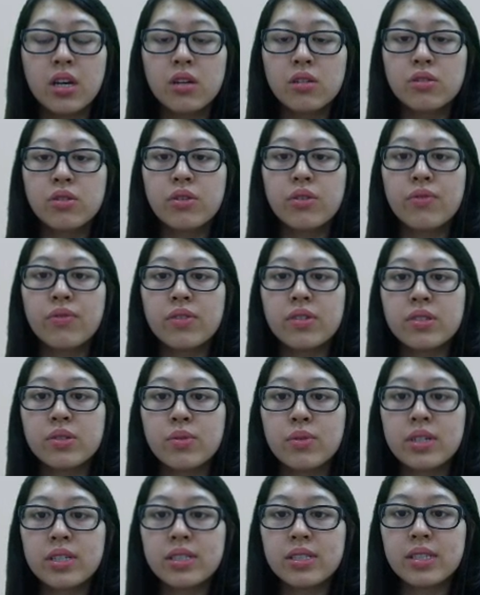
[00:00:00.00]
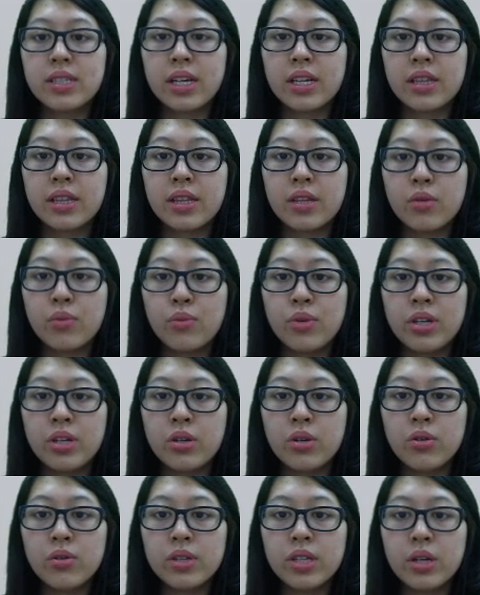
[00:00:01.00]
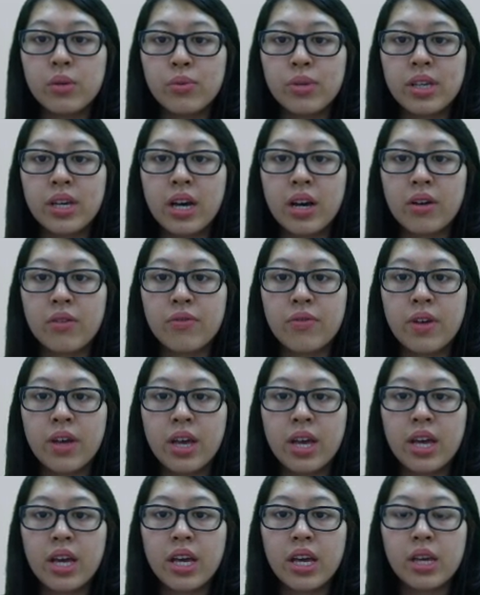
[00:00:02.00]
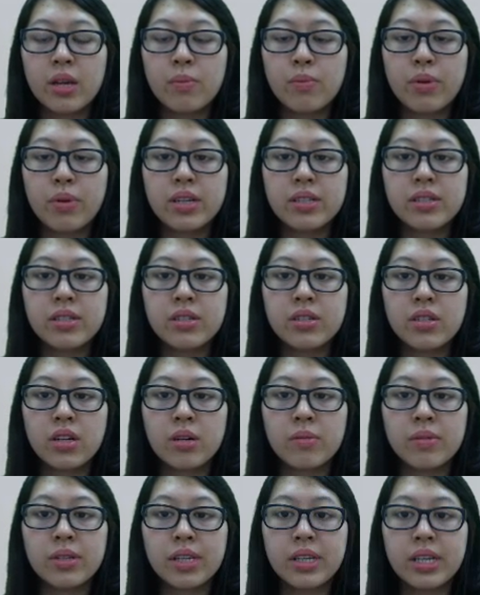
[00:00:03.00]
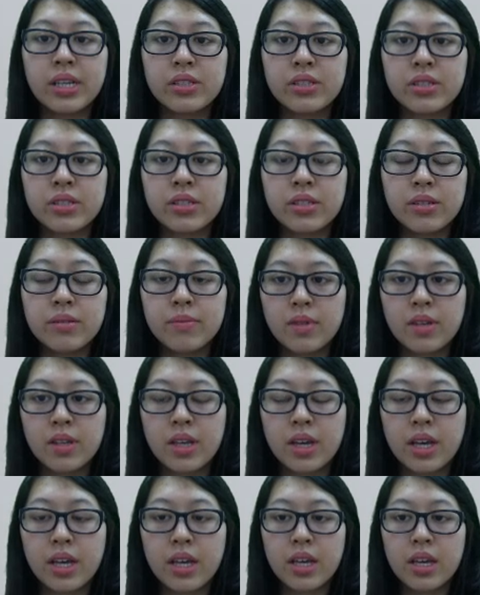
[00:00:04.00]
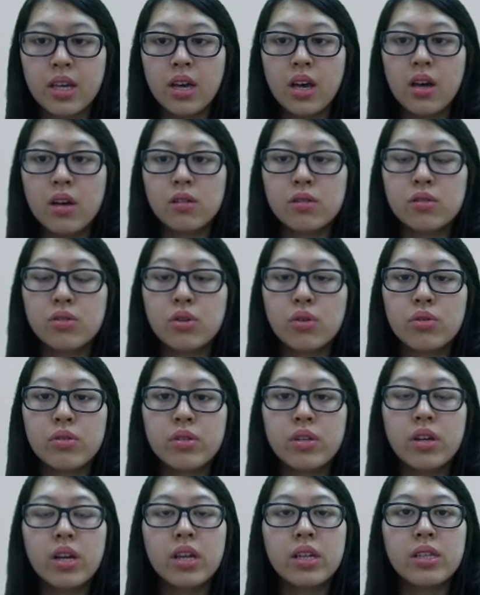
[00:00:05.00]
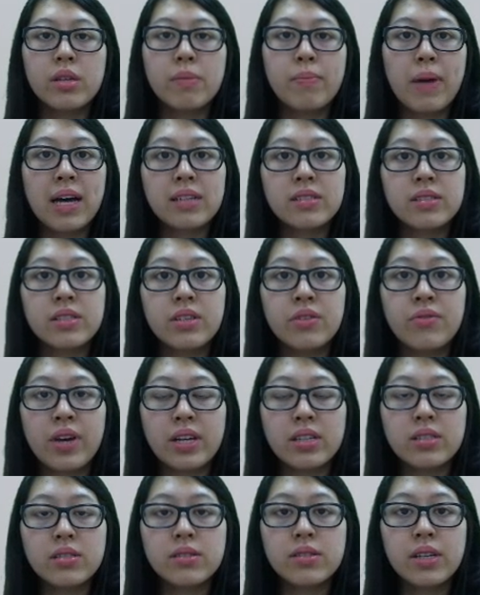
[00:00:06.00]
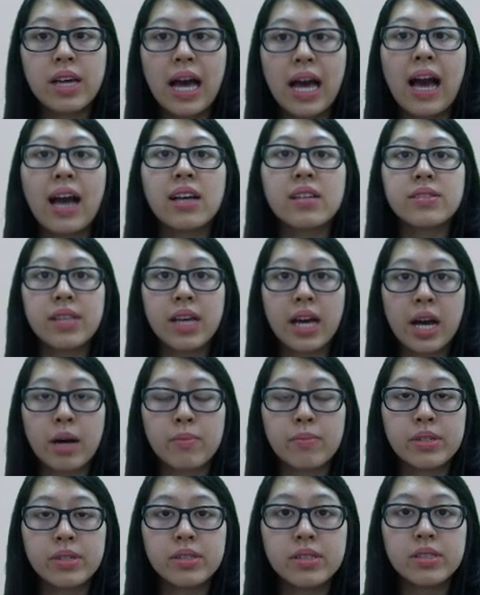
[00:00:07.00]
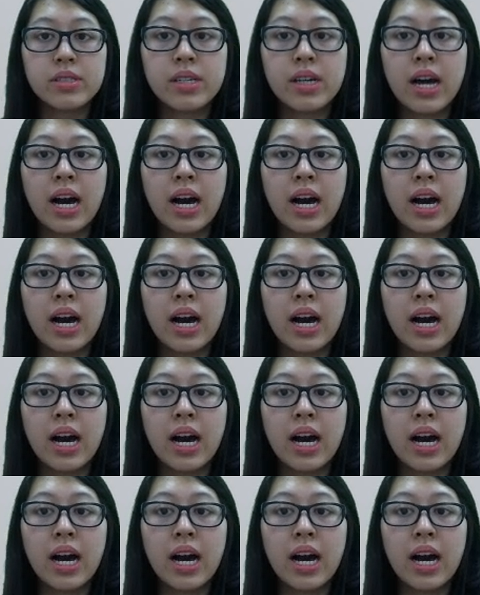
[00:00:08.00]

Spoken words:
So the first one is that we know that we have a present obligation. Okay, so the past event has happened.